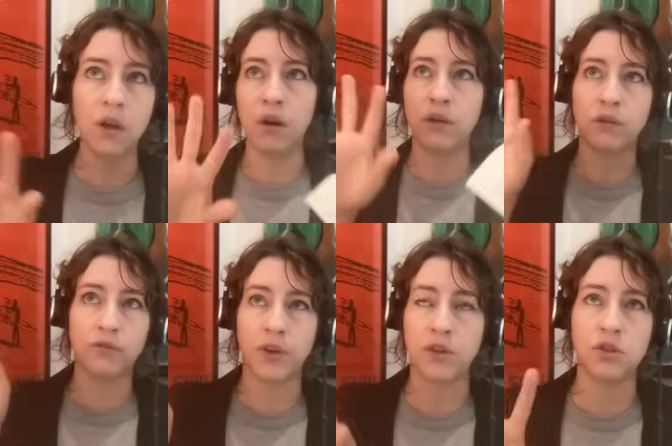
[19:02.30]
on her
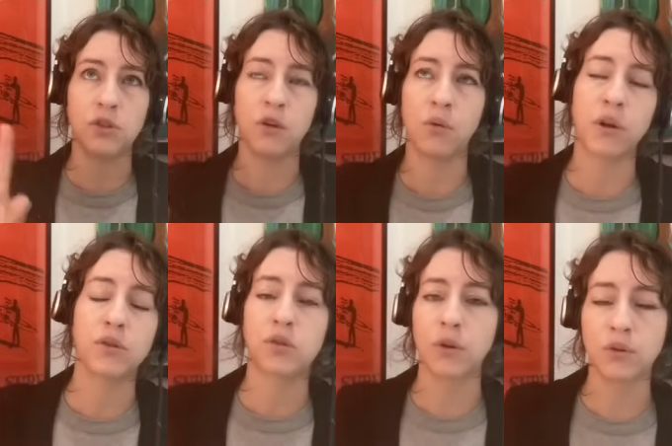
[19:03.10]
face, you know, when I
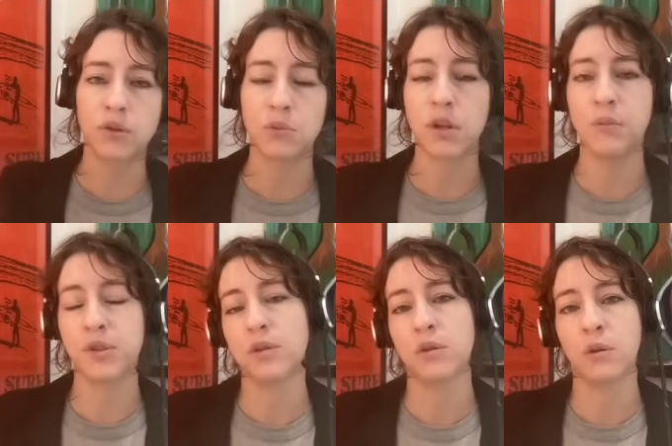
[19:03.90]
saw her sometimes,
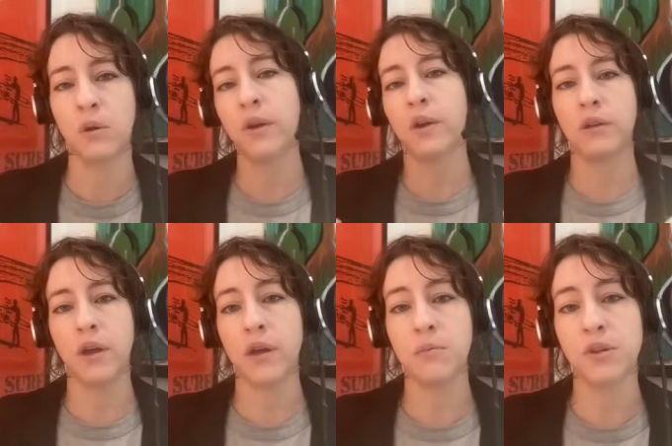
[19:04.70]
and so
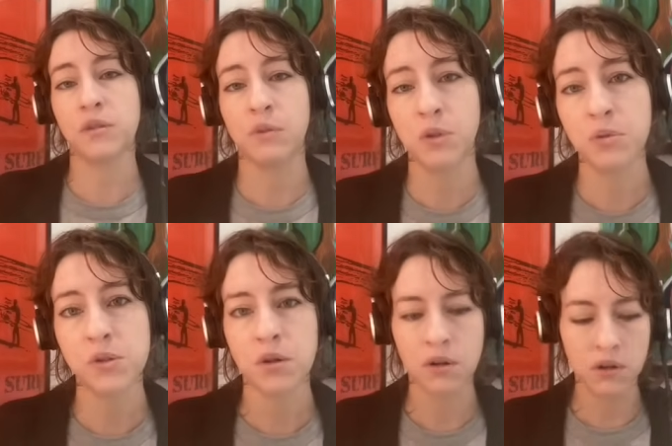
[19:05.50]
yeah, he must have
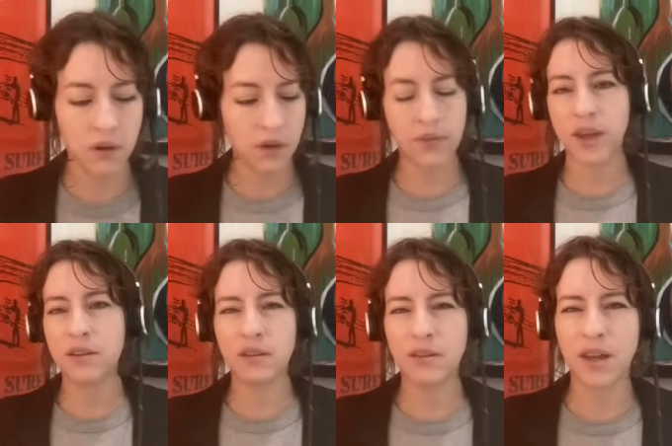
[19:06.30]
abused her. That
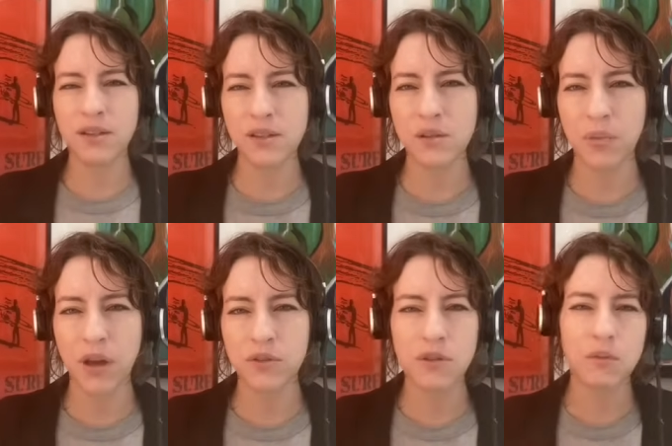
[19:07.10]
that doesn't
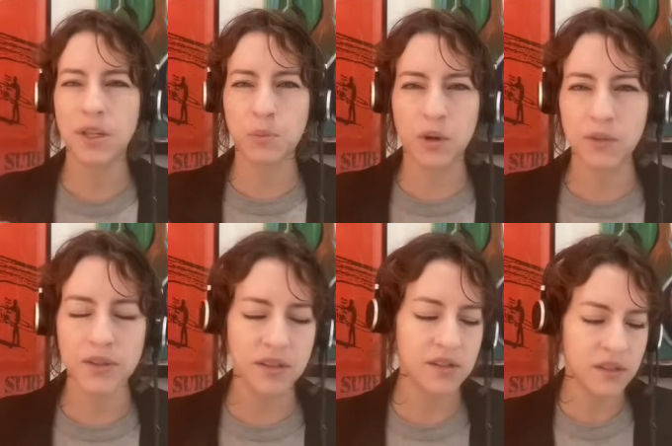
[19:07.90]
bother you. That makes perfect
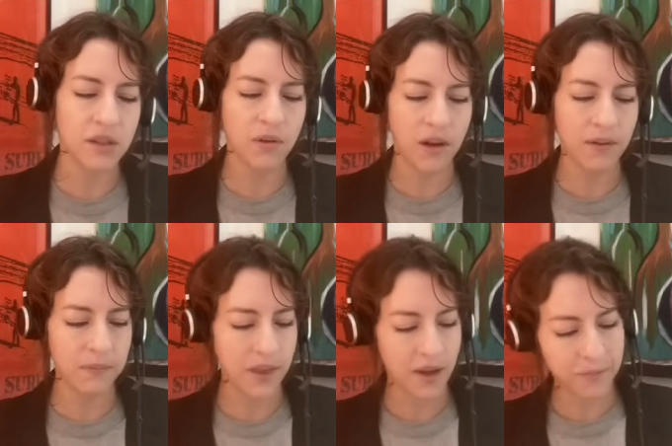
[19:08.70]
sense to you, huh?
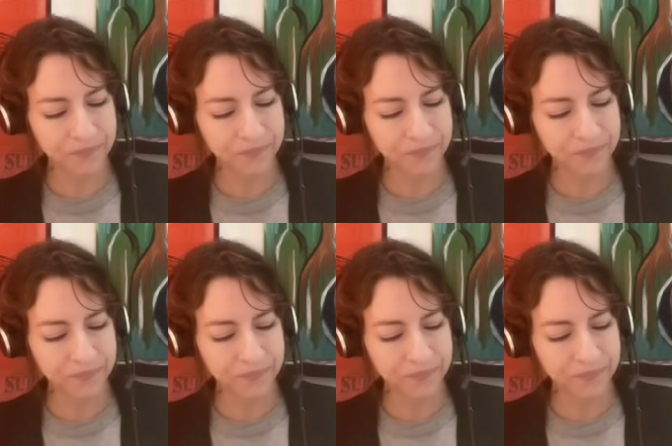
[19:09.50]
Yeah.